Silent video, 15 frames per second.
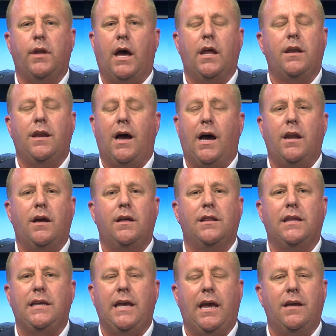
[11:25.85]
not a
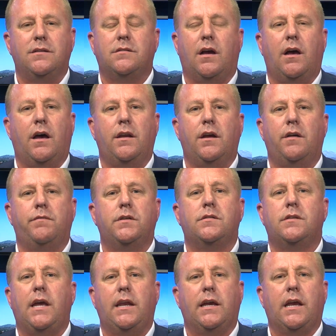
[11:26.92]
liaison of the
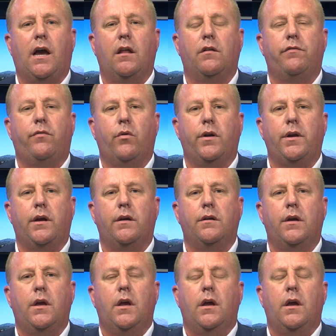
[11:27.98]
state of California.